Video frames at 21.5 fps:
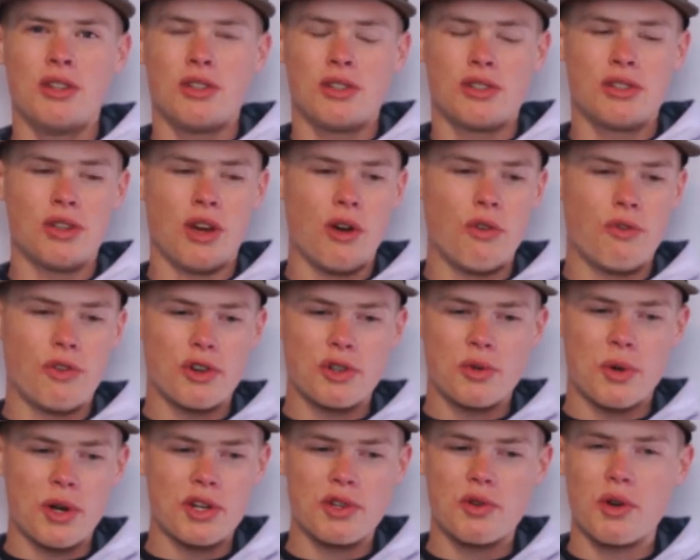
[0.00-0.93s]
So for
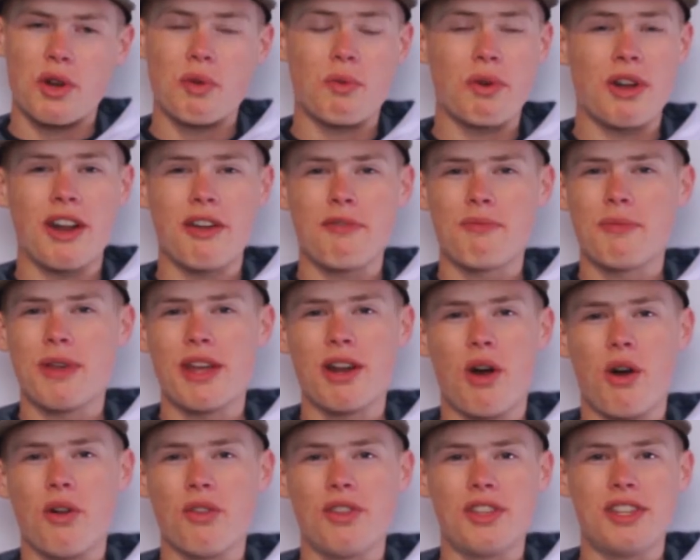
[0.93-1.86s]
2021, I've made
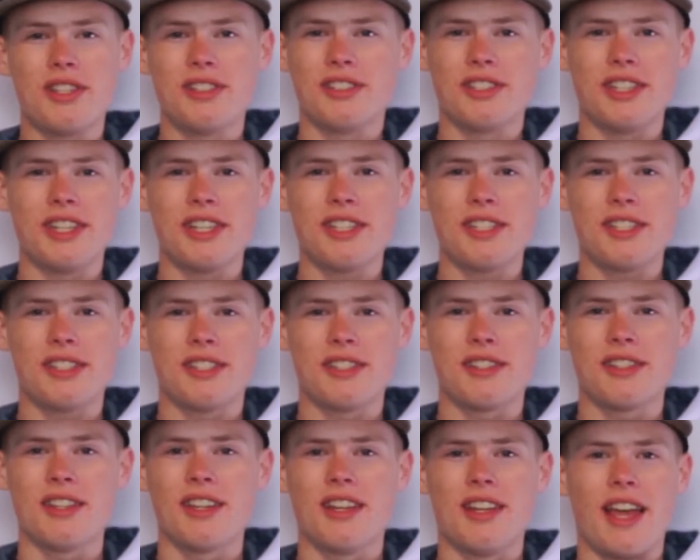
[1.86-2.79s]
all of these
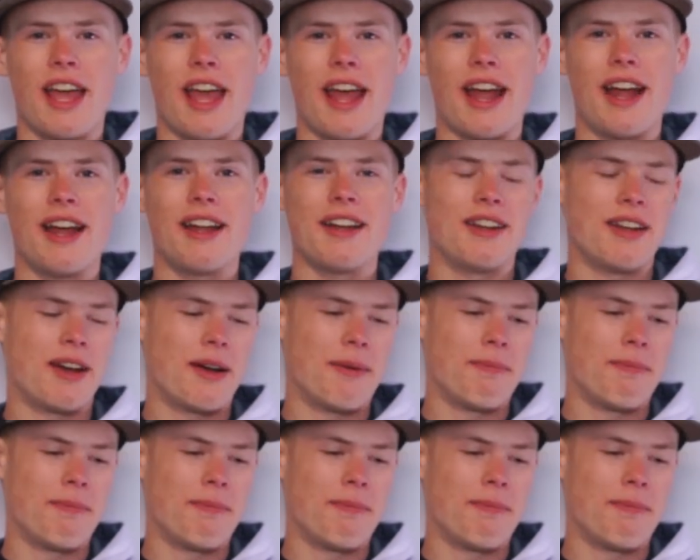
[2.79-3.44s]
lists, and